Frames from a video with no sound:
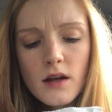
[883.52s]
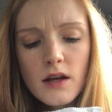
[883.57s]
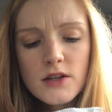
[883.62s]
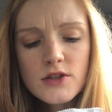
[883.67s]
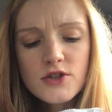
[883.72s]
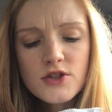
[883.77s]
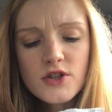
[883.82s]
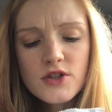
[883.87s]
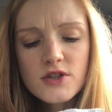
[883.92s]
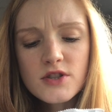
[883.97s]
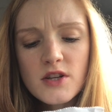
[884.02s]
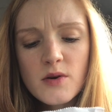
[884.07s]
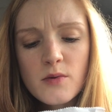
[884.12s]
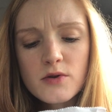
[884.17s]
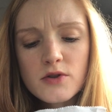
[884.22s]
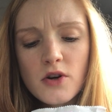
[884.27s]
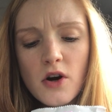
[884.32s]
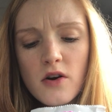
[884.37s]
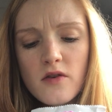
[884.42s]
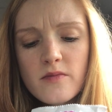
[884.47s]
It's just, it
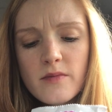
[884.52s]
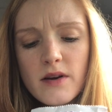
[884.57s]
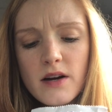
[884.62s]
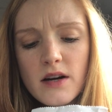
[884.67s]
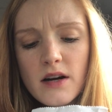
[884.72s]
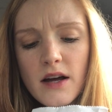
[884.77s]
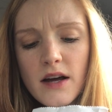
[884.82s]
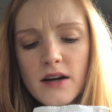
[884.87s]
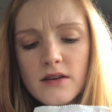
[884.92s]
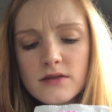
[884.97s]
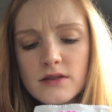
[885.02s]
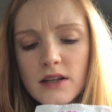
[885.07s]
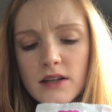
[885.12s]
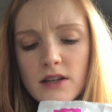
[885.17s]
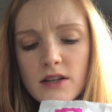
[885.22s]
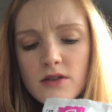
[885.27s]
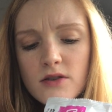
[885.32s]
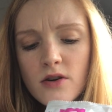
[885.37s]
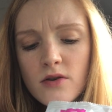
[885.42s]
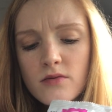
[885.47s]
was hard for me today. I was
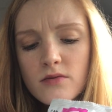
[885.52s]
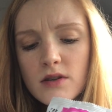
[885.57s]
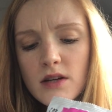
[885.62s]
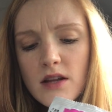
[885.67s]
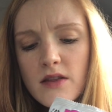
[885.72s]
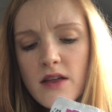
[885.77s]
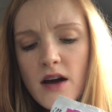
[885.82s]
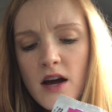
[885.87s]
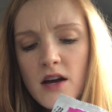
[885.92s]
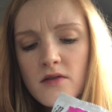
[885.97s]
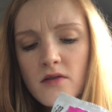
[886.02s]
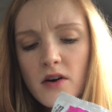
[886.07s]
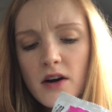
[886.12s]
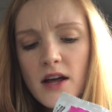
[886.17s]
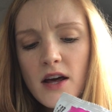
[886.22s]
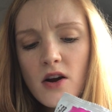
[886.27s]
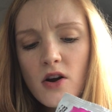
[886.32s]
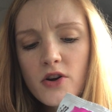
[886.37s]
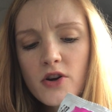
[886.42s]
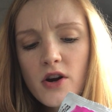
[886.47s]
like, you don't need that. You've
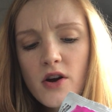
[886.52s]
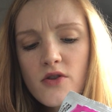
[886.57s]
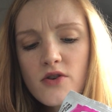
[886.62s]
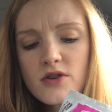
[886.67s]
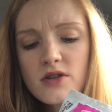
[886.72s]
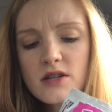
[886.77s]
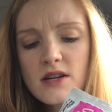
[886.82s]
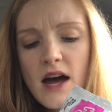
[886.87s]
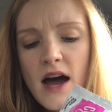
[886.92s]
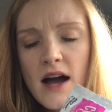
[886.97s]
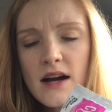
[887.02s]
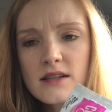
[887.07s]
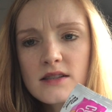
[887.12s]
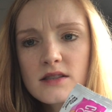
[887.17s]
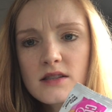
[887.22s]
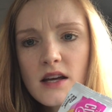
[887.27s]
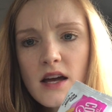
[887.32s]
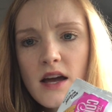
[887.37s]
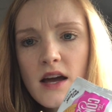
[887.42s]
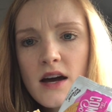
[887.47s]
already had all your other
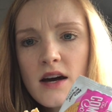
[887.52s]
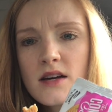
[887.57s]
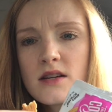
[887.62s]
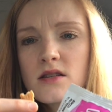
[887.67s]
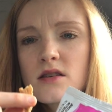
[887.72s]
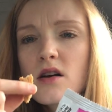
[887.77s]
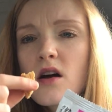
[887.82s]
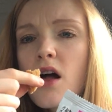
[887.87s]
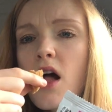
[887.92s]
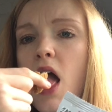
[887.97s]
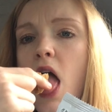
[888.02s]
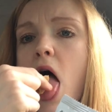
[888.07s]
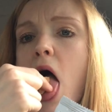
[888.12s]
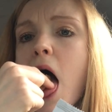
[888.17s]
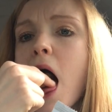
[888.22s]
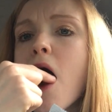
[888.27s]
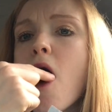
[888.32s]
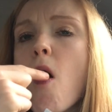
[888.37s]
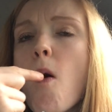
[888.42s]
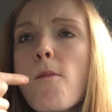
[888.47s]
snacks, and
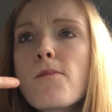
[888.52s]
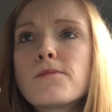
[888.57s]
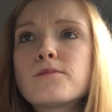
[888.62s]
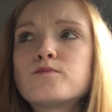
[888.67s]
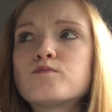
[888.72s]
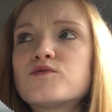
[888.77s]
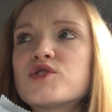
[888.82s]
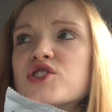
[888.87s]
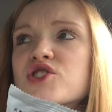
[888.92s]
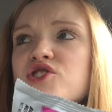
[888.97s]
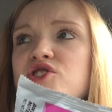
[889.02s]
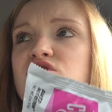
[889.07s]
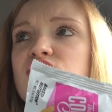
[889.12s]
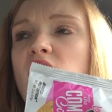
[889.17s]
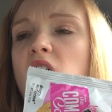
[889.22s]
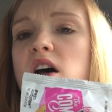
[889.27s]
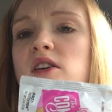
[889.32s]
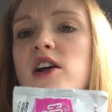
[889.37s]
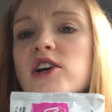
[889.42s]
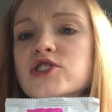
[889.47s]
This is
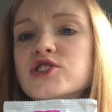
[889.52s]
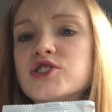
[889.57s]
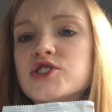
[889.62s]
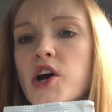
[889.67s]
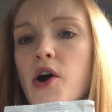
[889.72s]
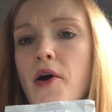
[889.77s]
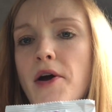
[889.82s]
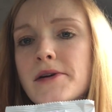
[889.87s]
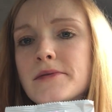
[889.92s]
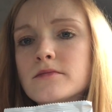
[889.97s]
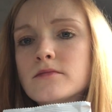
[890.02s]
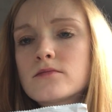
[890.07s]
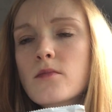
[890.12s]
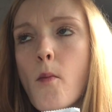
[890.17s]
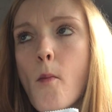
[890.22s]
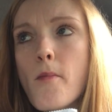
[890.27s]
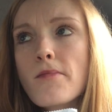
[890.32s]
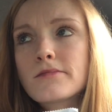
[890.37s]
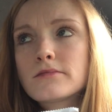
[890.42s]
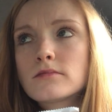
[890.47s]
not necessary,
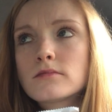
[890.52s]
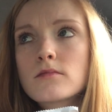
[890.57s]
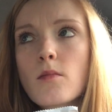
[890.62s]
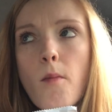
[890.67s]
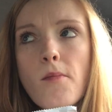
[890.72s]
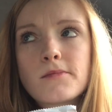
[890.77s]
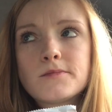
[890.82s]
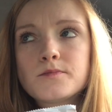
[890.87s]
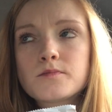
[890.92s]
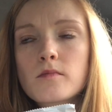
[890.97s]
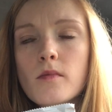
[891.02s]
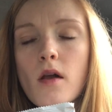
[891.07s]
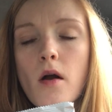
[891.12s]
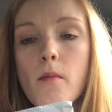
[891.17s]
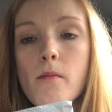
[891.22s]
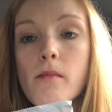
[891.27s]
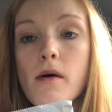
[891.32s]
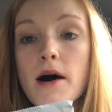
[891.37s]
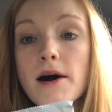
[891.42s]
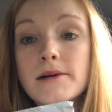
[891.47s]

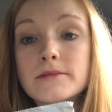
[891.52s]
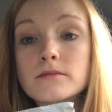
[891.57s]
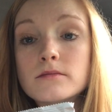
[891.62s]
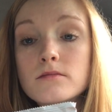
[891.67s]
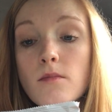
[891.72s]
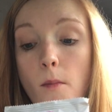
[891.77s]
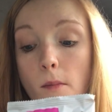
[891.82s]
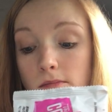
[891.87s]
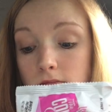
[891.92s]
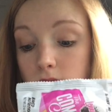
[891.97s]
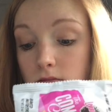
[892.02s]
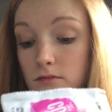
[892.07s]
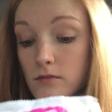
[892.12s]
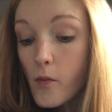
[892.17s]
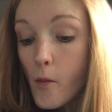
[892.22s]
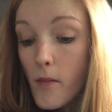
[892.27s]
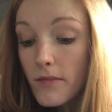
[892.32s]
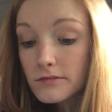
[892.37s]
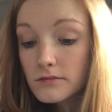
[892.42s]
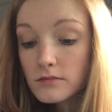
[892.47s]
but
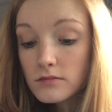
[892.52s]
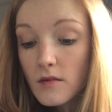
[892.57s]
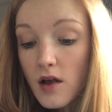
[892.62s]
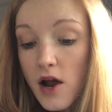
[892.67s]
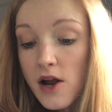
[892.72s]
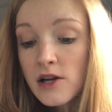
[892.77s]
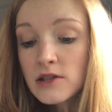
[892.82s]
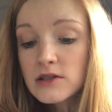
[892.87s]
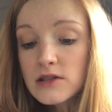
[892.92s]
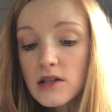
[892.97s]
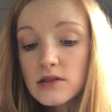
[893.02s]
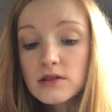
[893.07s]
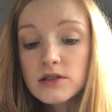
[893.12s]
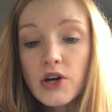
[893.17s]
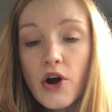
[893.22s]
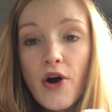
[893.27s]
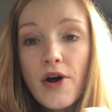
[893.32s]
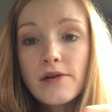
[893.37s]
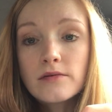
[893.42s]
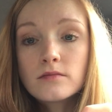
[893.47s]
it is
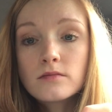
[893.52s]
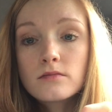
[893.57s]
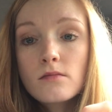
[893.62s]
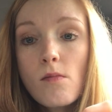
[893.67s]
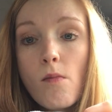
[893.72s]
necessary,